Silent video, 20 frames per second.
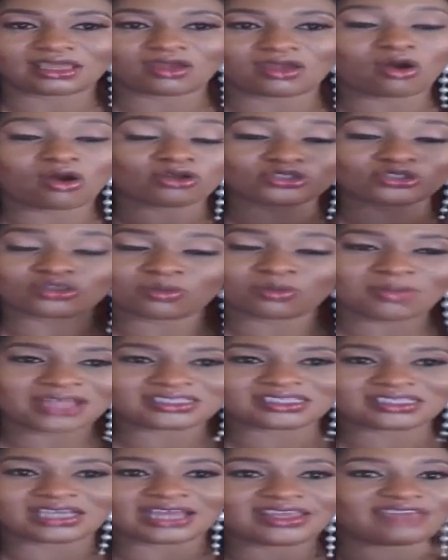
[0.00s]

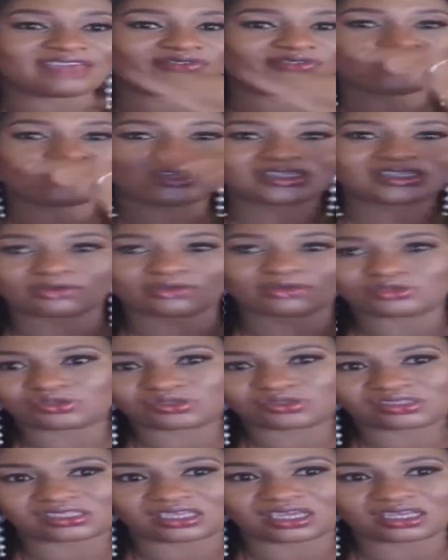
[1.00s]
automatically, even without you
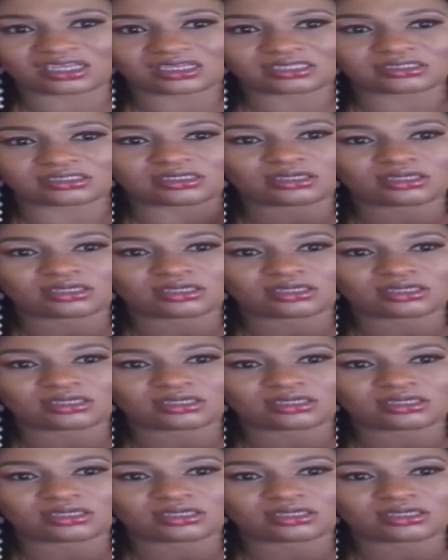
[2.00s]
seeing it.